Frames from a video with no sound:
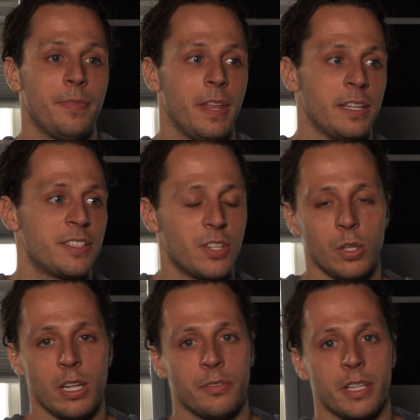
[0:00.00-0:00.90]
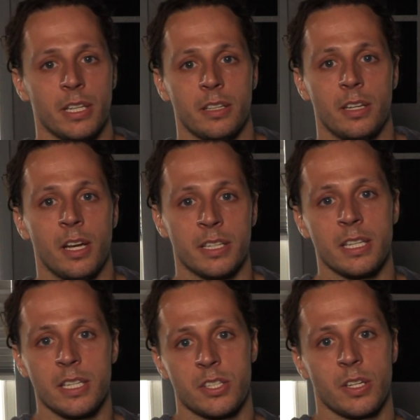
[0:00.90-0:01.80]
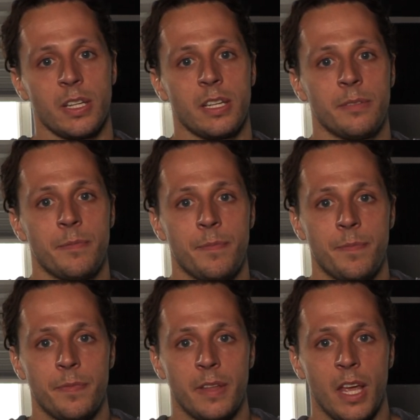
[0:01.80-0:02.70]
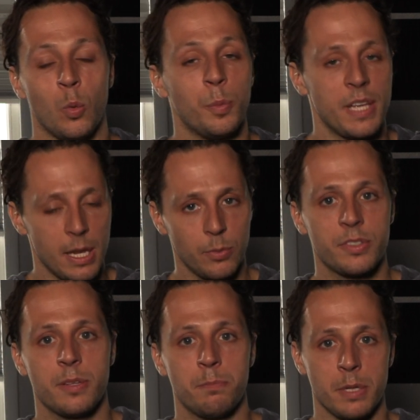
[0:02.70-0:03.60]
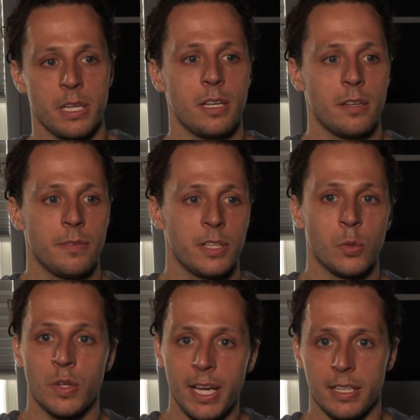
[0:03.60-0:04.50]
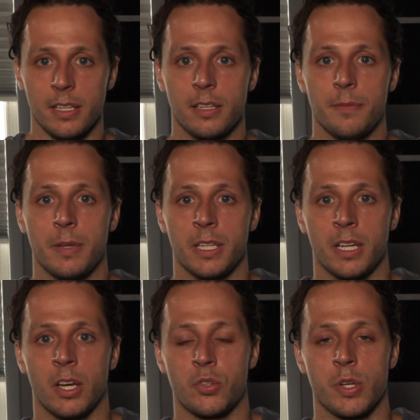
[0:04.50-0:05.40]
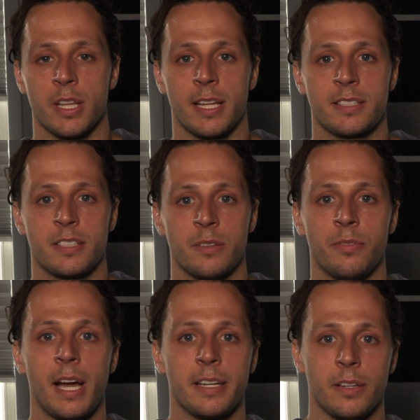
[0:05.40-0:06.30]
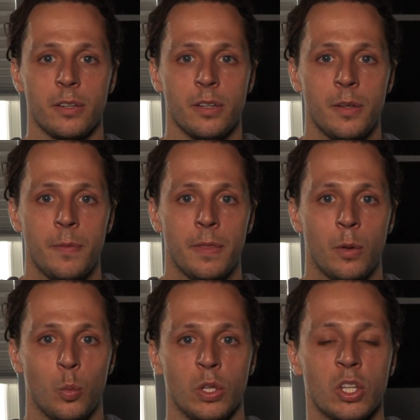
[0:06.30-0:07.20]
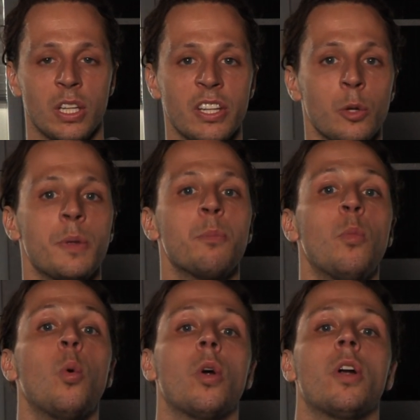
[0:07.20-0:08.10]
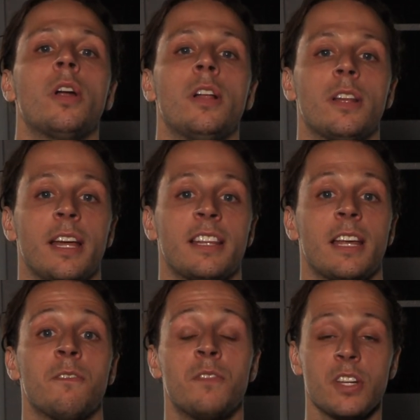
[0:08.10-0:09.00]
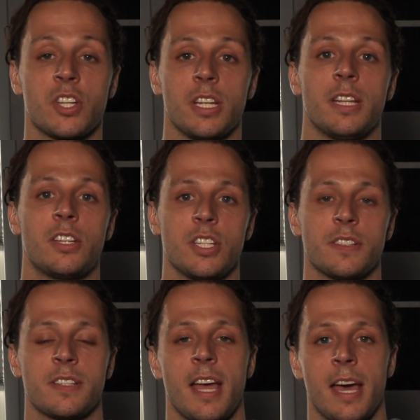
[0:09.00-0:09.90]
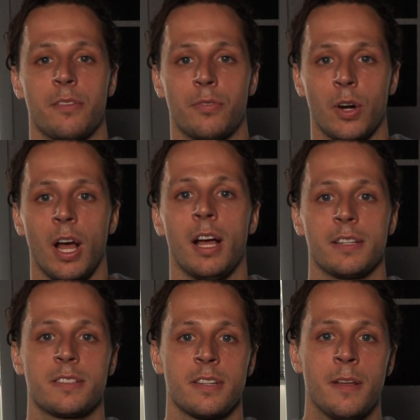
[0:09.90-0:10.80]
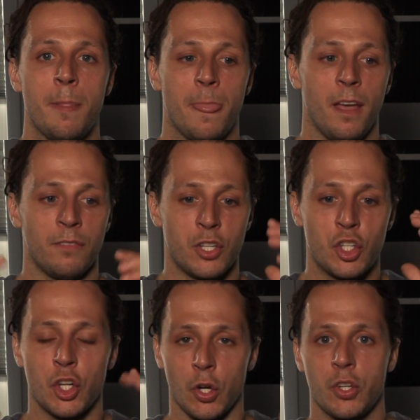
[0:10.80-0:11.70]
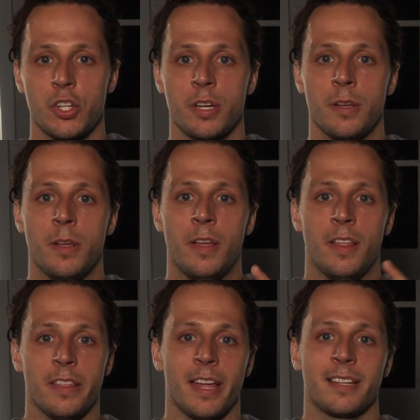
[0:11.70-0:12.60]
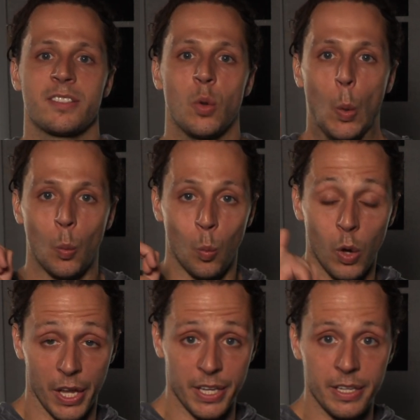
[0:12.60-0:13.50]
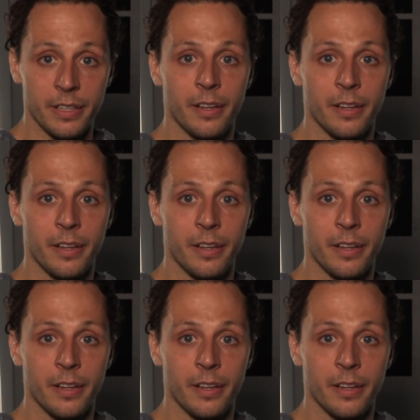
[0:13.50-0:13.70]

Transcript: and still loving unconditionally. And we'll be able to be united in a country that's divided. We'll look a little bit more like that vision that Jesus had for us of a church that's one.